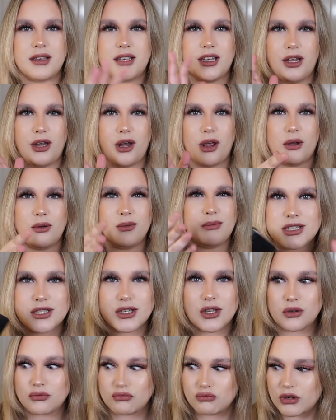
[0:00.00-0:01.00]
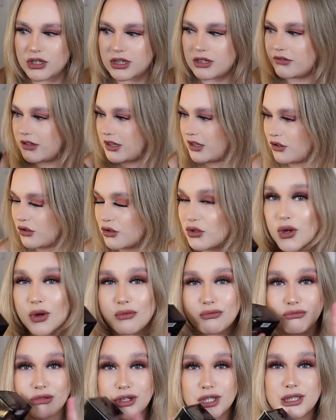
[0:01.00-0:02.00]
you know, it's really good,
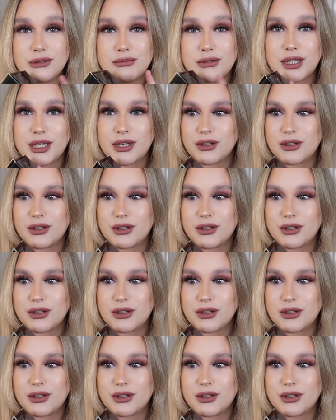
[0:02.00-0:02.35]
really